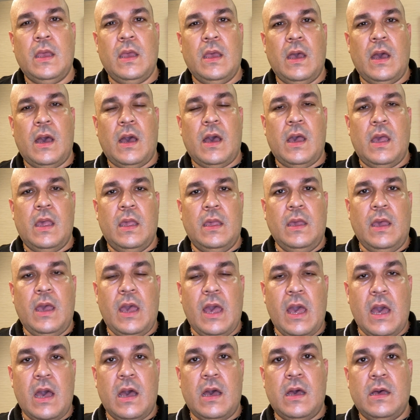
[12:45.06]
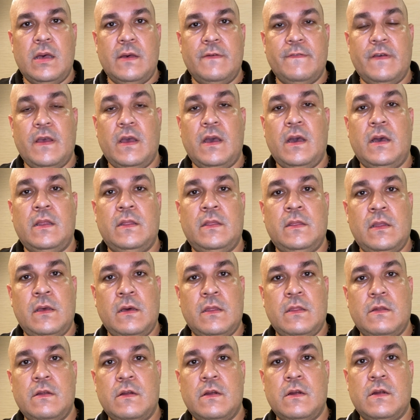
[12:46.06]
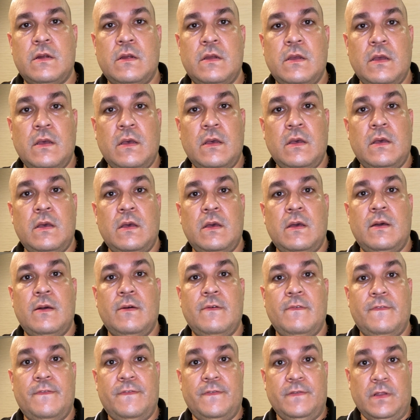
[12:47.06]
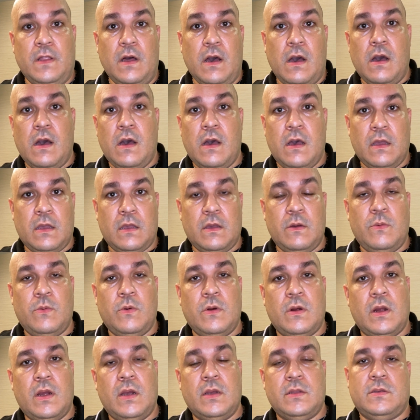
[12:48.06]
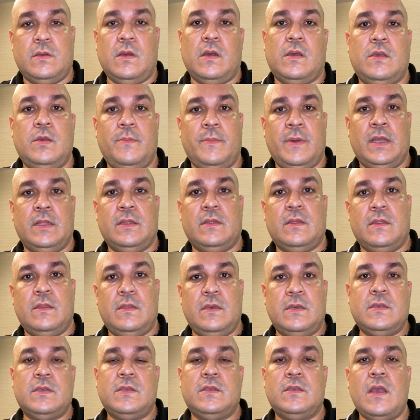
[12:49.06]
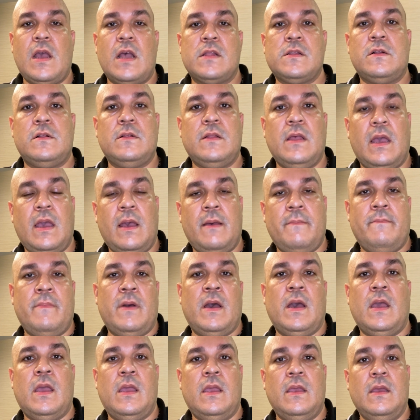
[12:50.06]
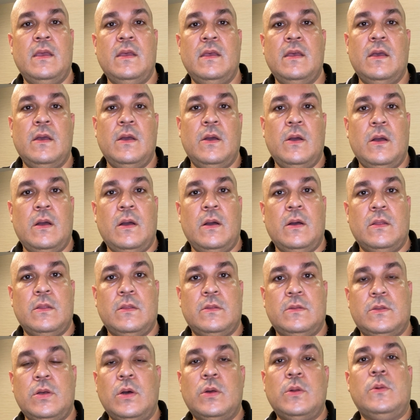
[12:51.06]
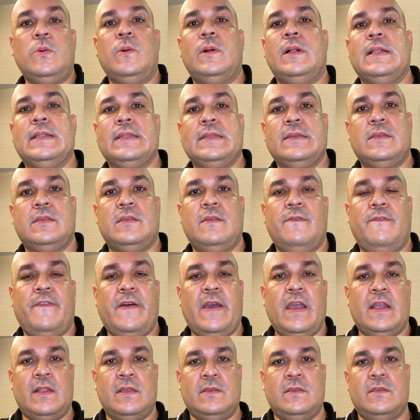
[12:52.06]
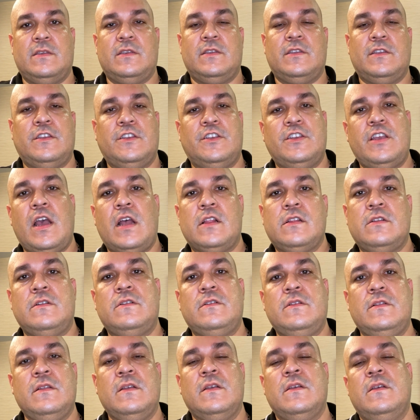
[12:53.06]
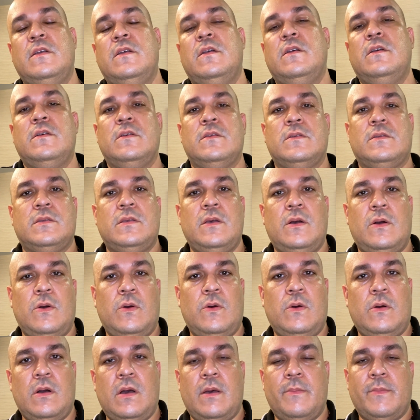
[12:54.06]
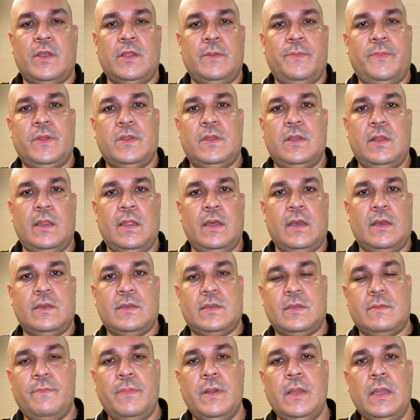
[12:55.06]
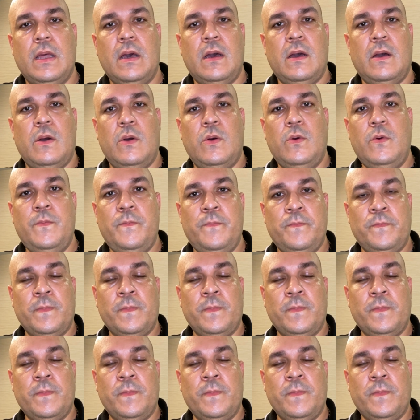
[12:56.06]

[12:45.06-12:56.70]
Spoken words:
I have another vlog where I document this channel and my Total Wellness Finance channel. So I'm gonna put the links below.